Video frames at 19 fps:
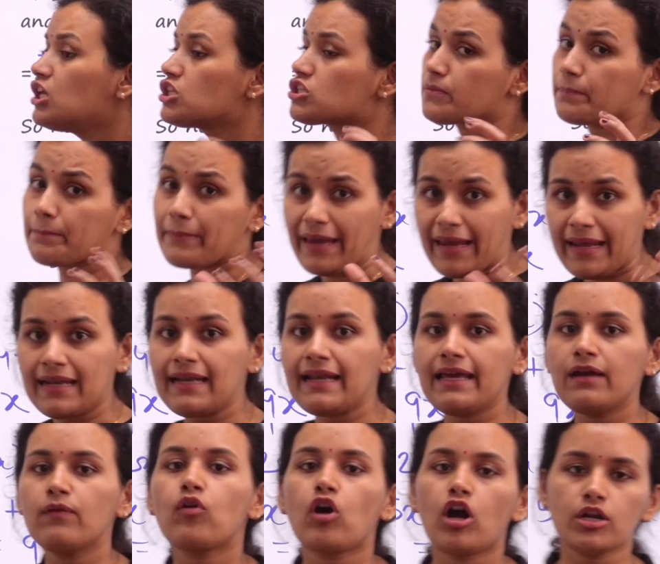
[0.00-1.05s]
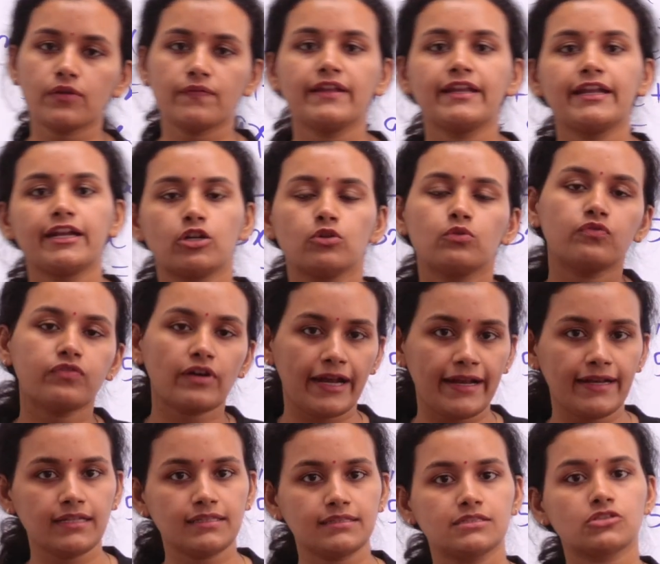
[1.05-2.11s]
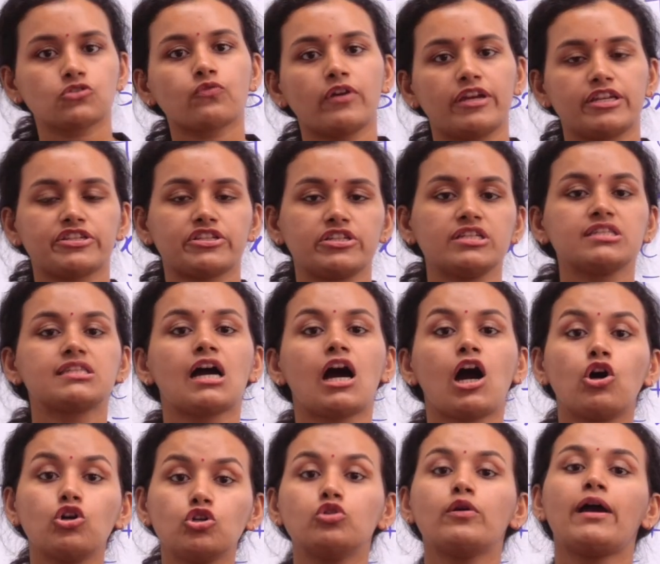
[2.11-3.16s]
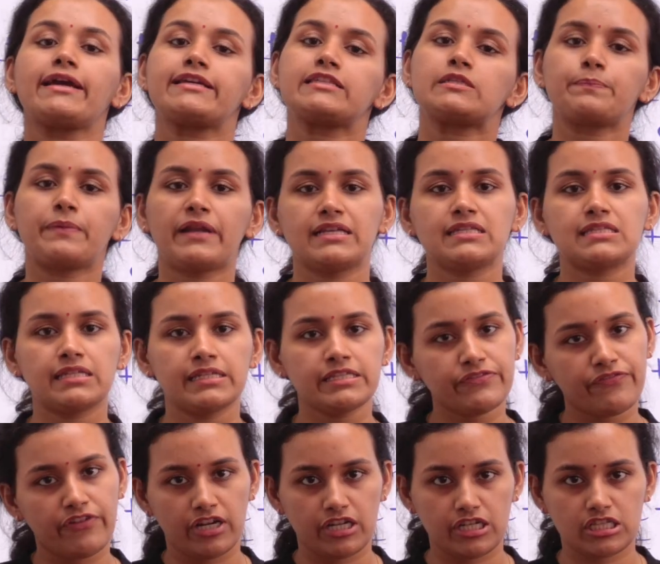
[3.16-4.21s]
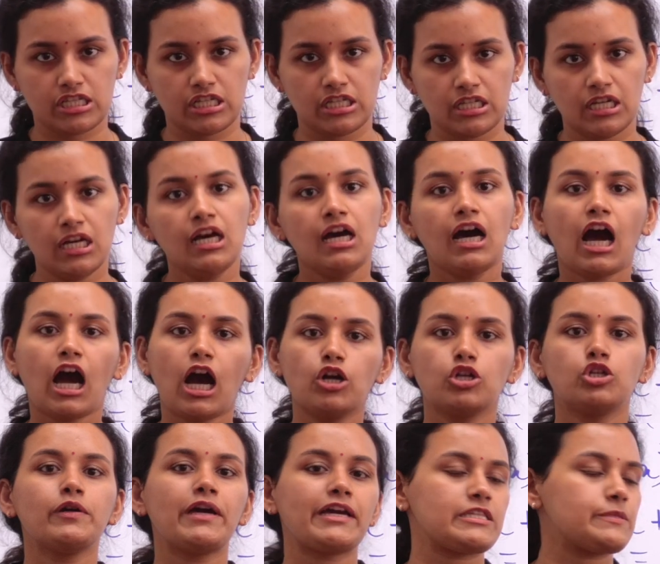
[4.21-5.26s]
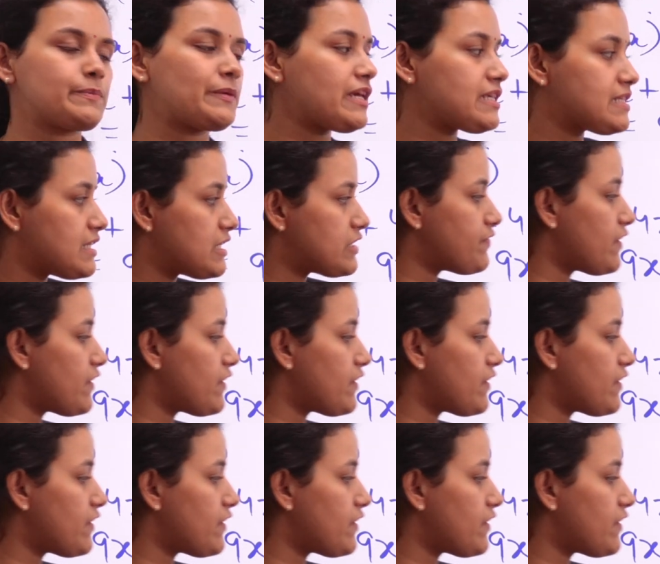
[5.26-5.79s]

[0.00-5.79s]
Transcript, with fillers: so mainly what we need to find in this question is how to express this function how to express this